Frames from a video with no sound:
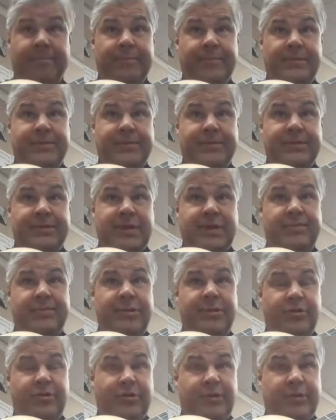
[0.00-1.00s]
Same
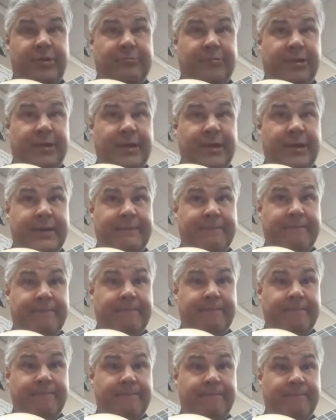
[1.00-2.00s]
here. You want to play,
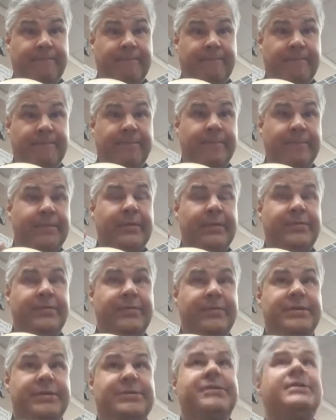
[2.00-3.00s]
in
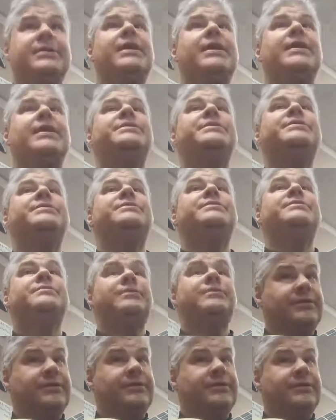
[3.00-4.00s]
this case,
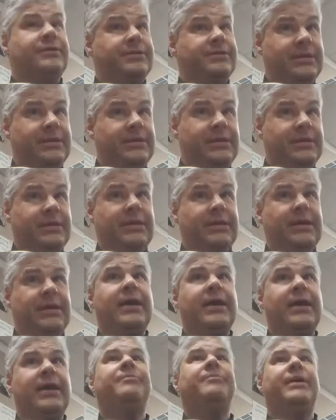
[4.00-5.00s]
in the C, E,
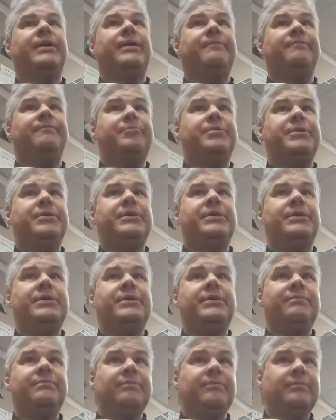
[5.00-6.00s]
A, play
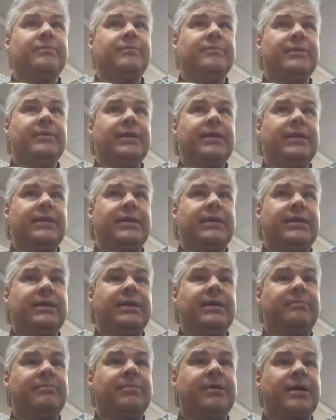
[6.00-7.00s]
P,
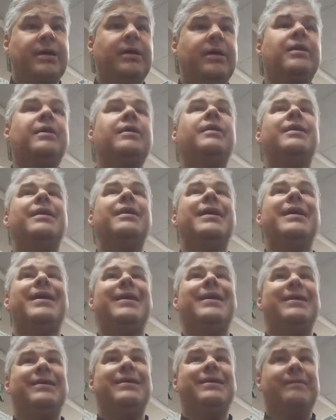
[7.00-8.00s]
M,
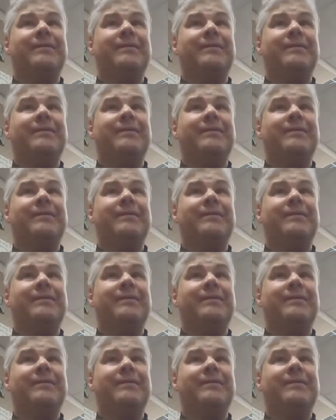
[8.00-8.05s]
A.